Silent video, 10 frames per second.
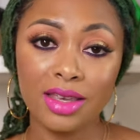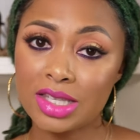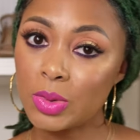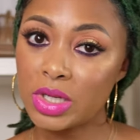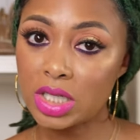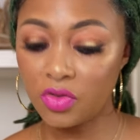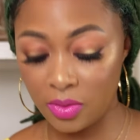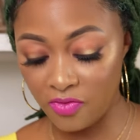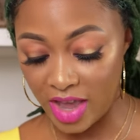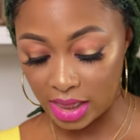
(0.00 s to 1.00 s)
This one is
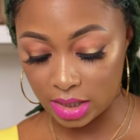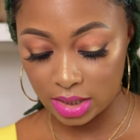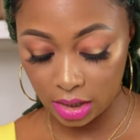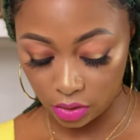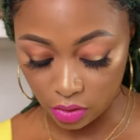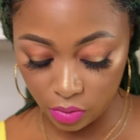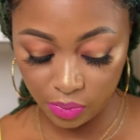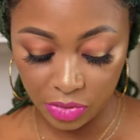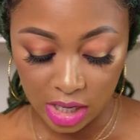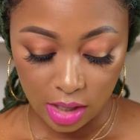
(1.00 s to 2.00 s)
from Valentino.
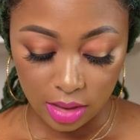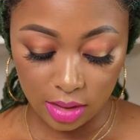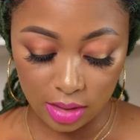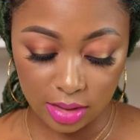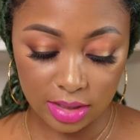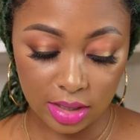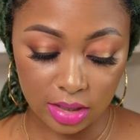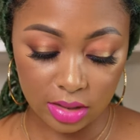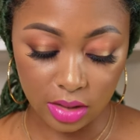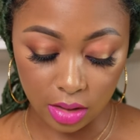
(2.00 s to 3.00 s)
This
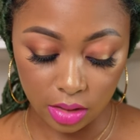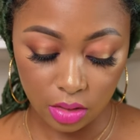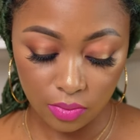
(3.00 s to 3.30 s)
is the